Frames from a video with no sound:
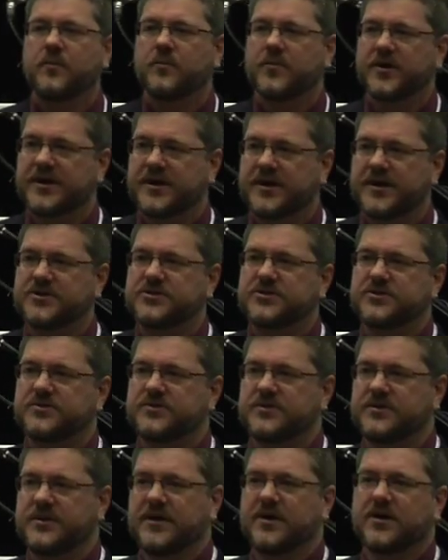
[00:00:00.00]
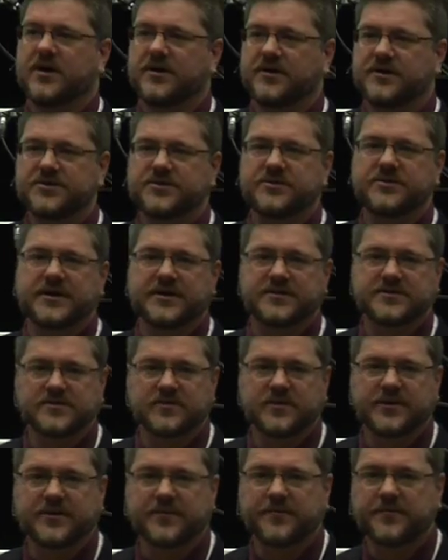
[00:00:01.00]
but the card issued
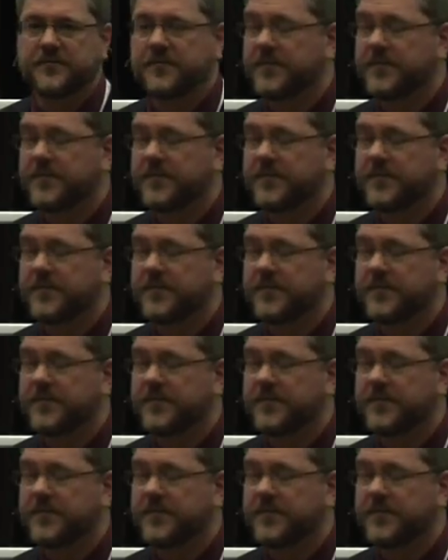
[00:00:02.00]
elsewhere.